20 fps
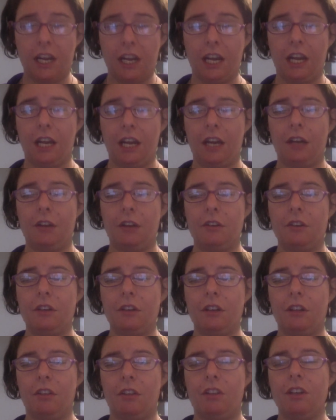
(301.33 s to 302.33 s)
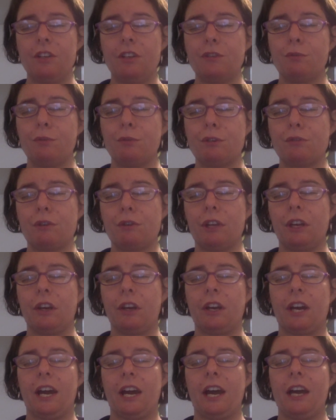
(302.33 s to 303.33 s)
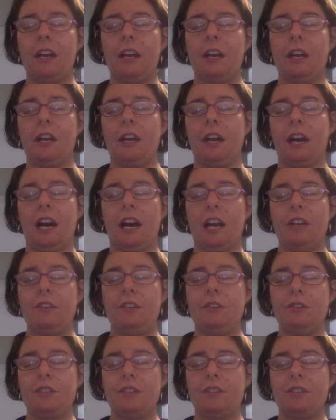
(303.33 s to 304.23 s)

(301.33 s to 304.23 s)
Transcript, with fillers: And this was really good. I had an iTunes